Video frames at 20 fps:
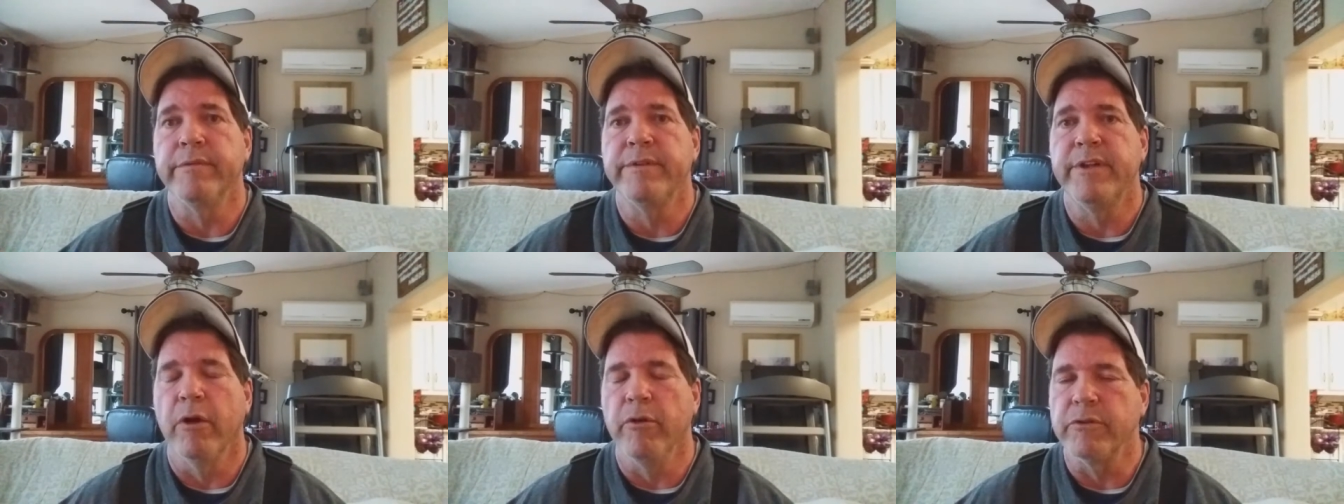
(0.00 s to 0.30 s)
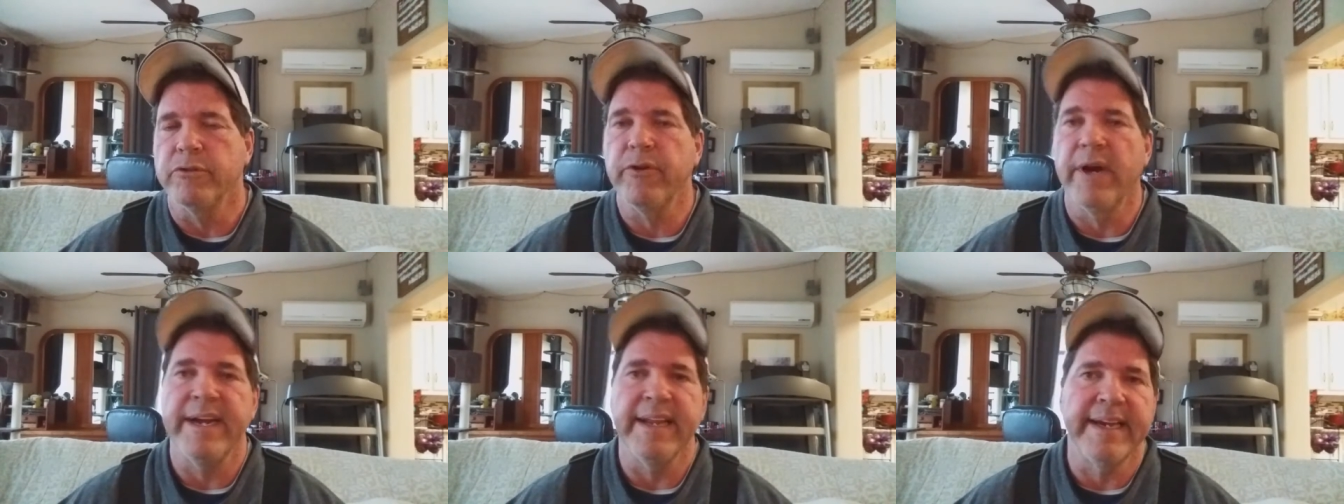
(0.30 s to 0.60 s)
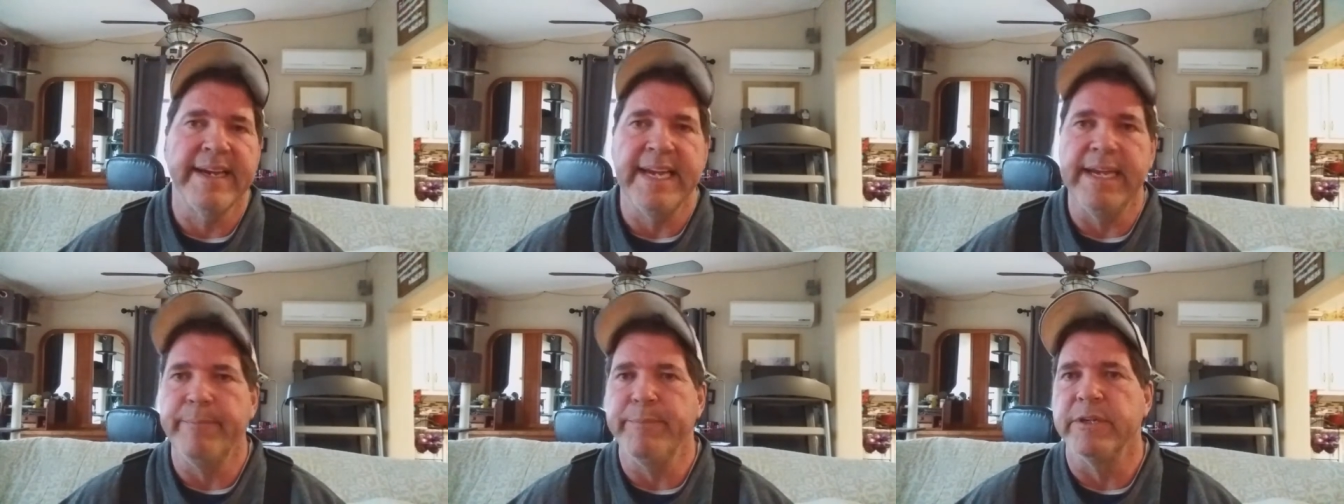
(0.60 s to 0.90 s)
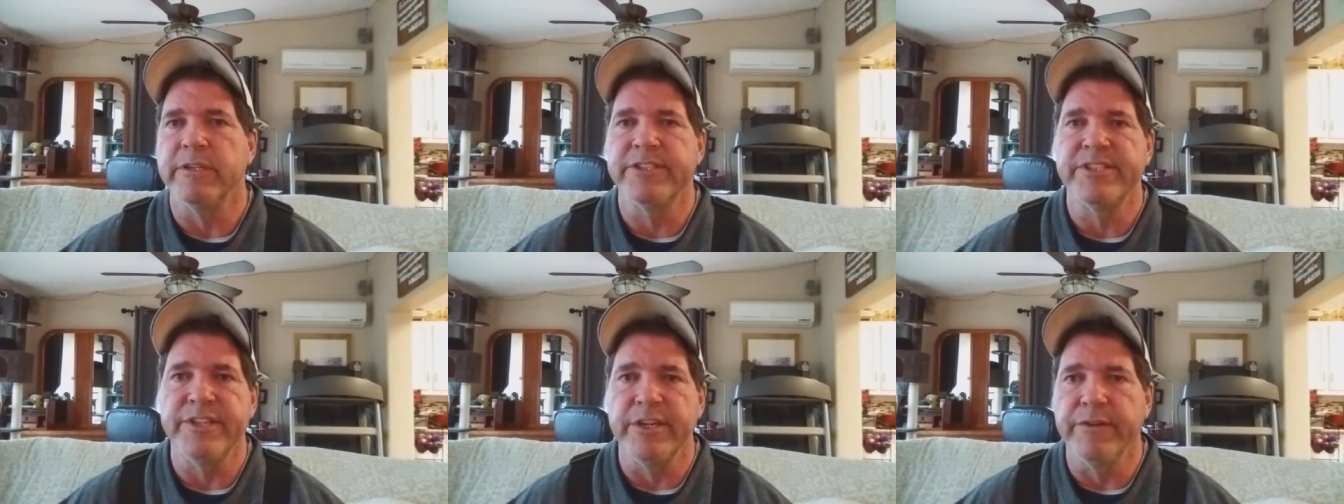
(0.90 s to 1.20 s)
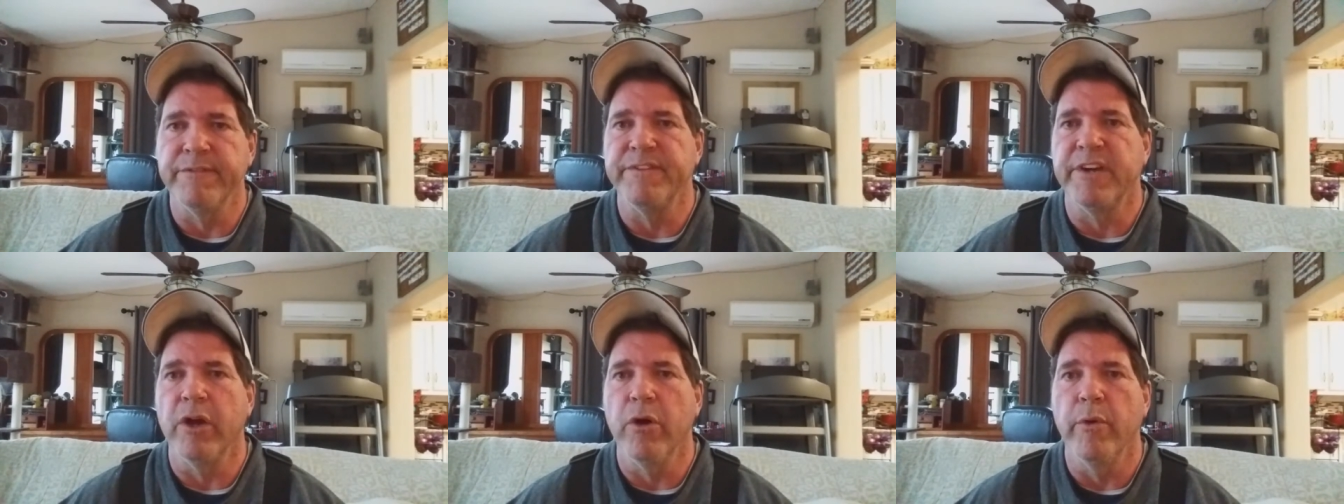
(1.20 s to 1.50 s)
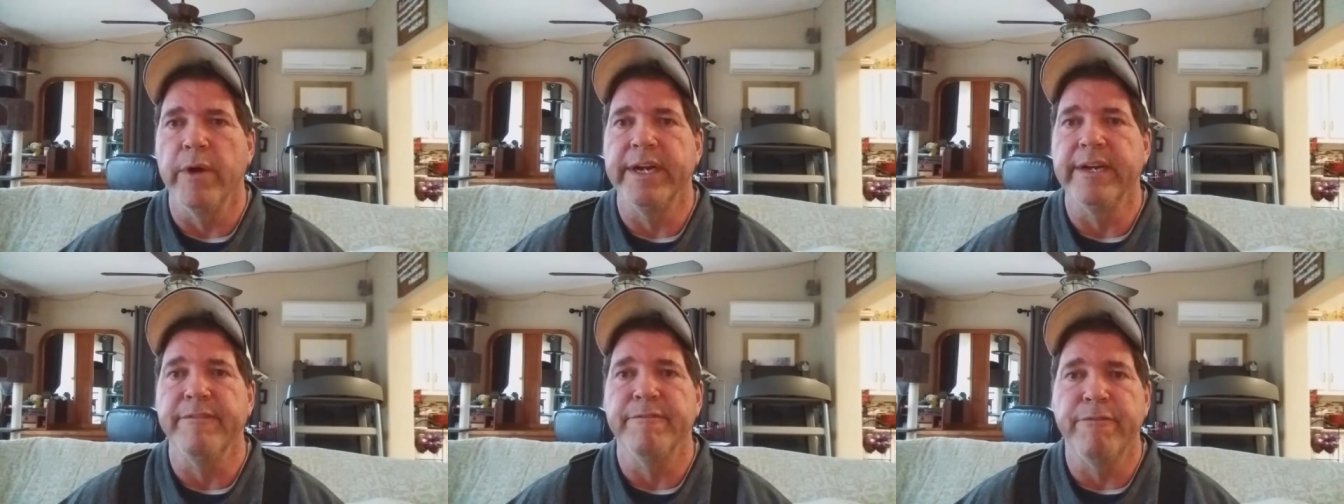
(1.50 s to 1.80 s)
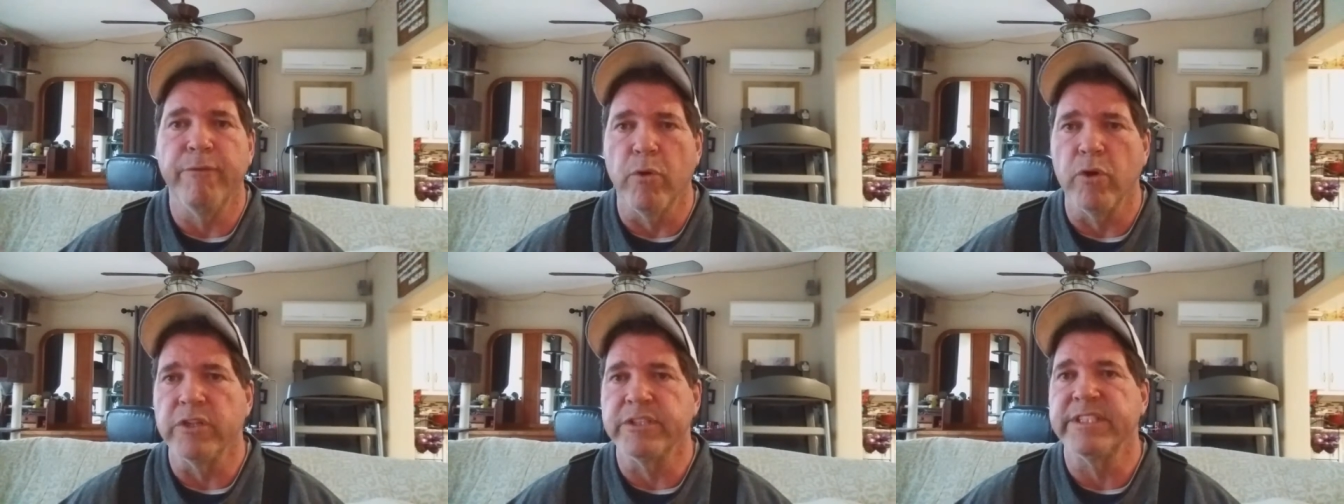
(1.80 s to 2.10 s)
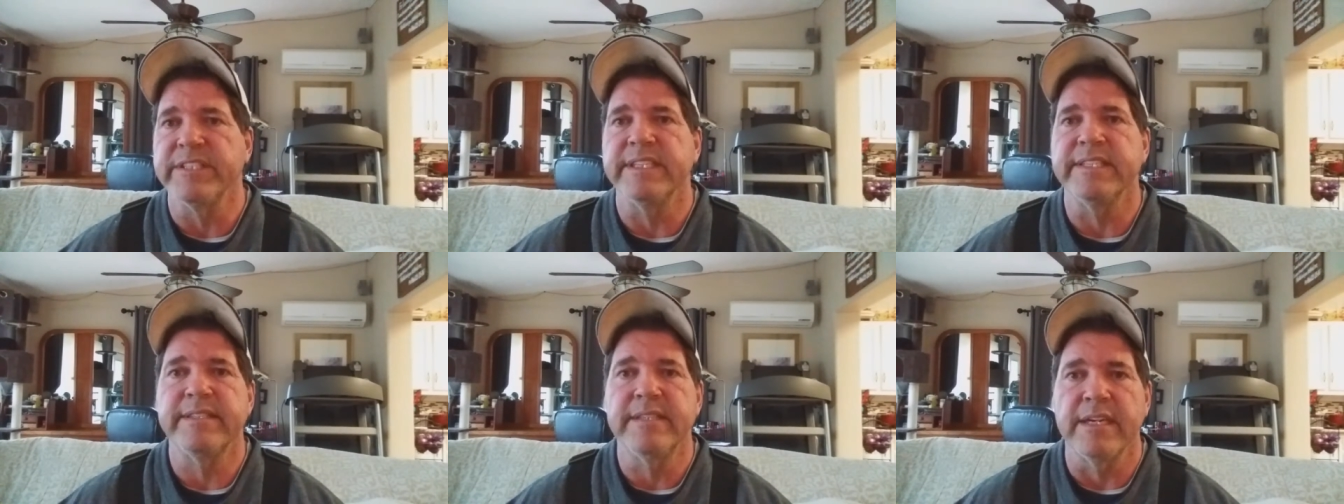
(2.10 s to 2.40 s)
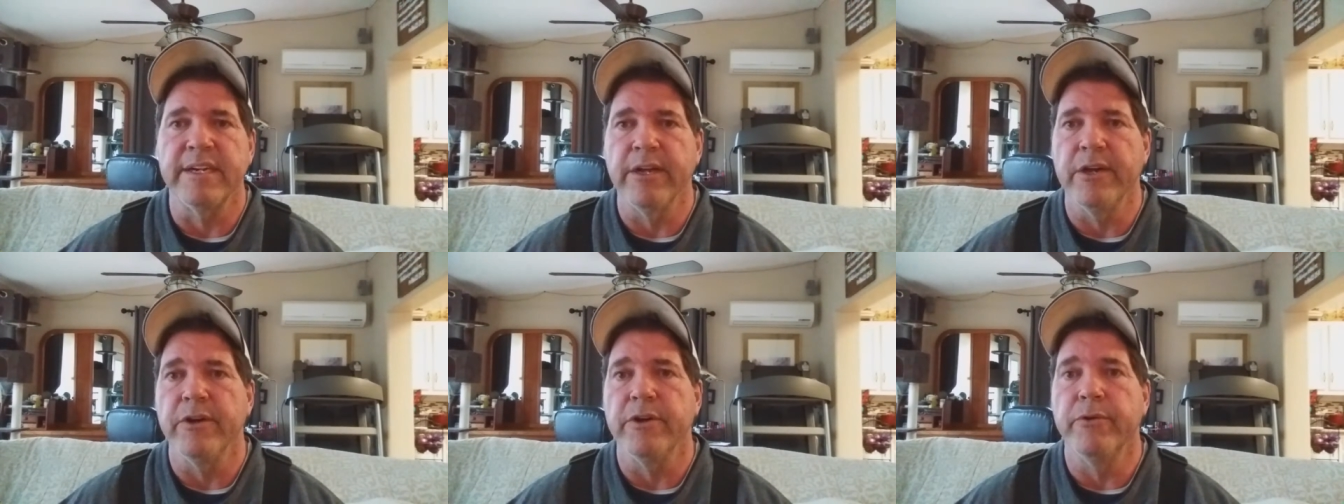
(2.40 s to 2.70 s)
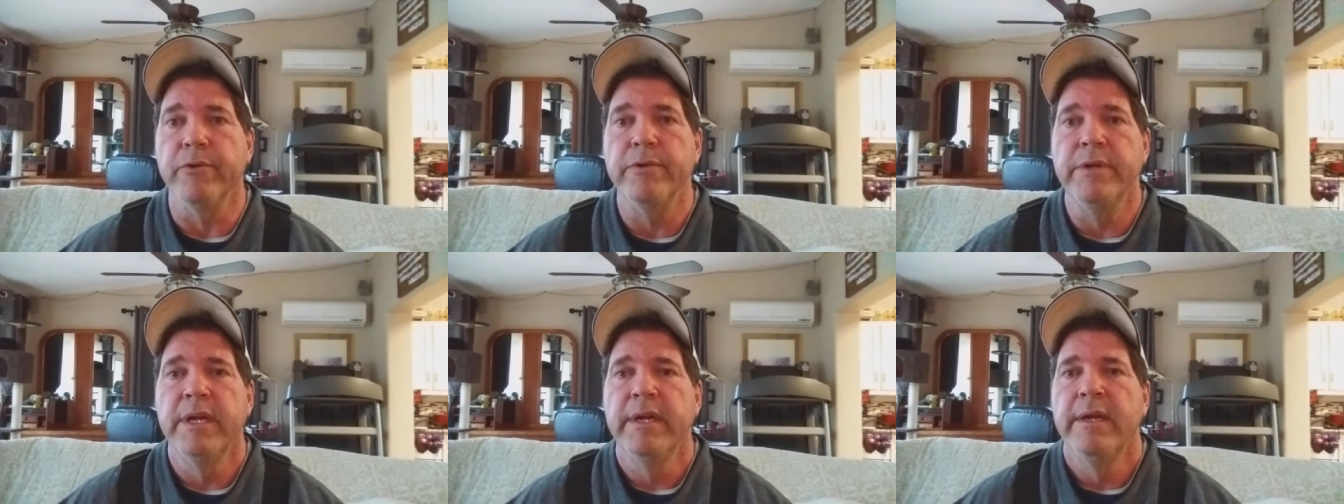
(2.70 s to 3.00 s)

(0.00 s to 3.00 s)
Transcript: Don't try to keep your stove going and force it to go.